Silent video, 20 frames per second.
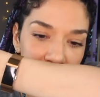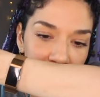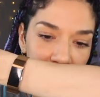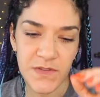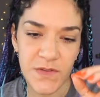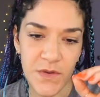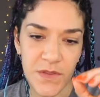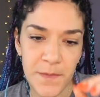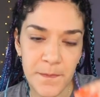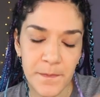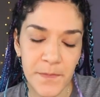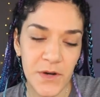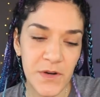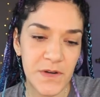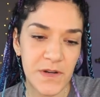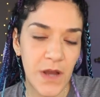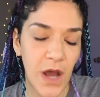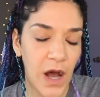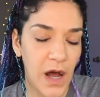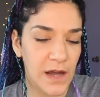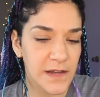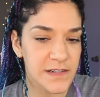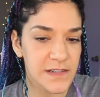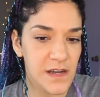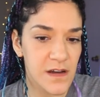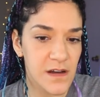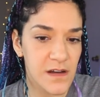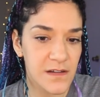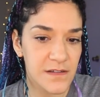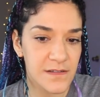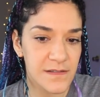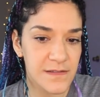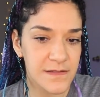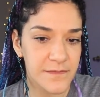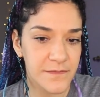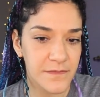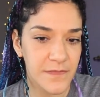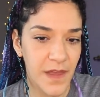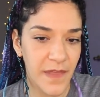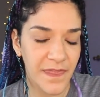So the burnt hot dogs,
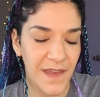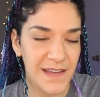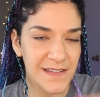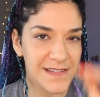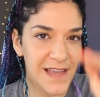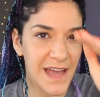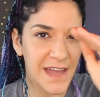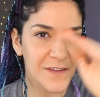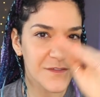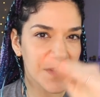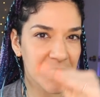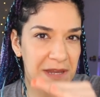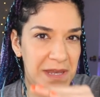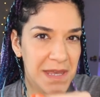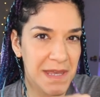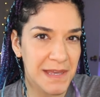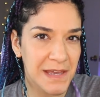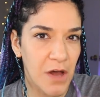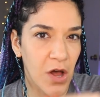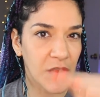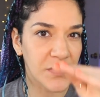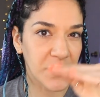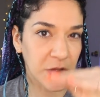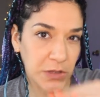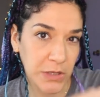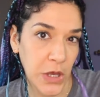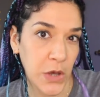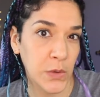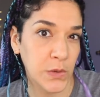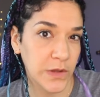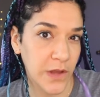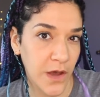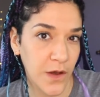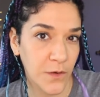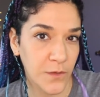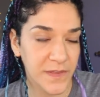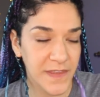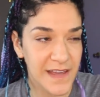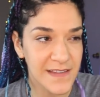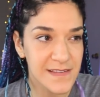that's kind of like on the low
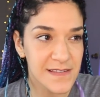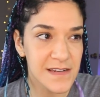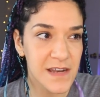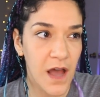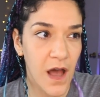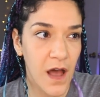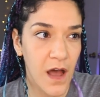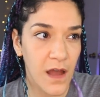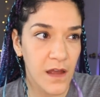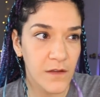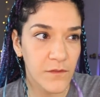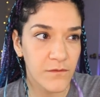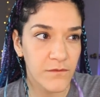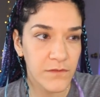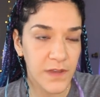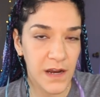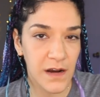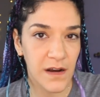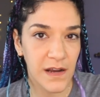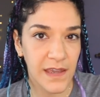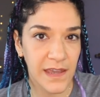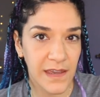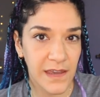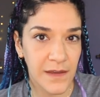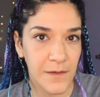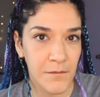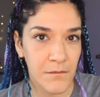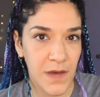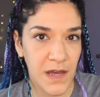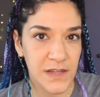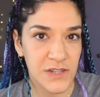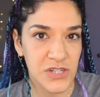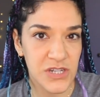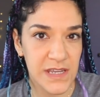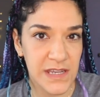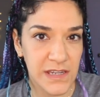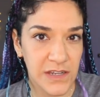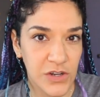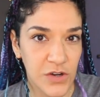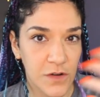low. That's not very much
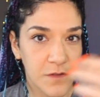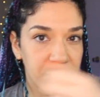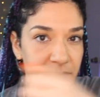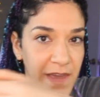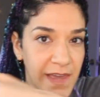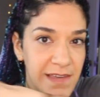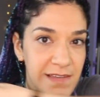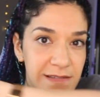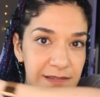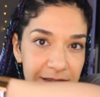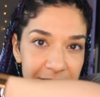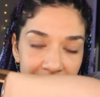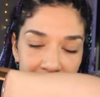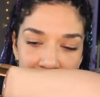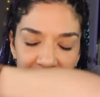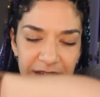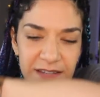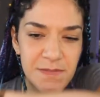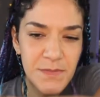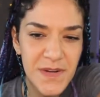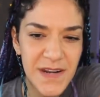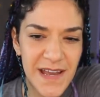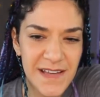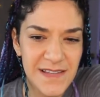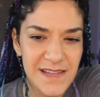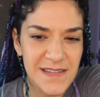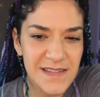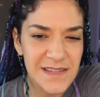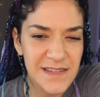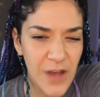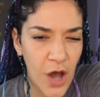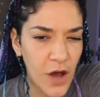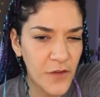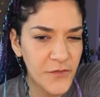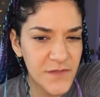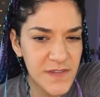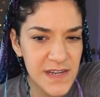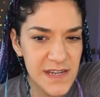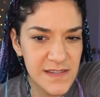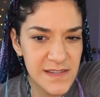in your face. This one has a
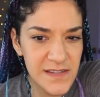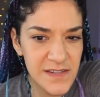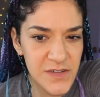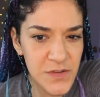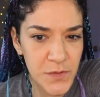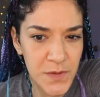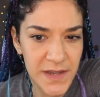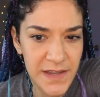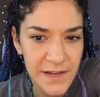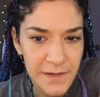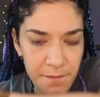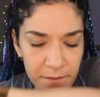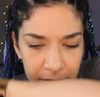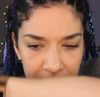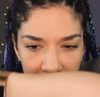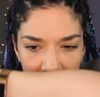softness to it.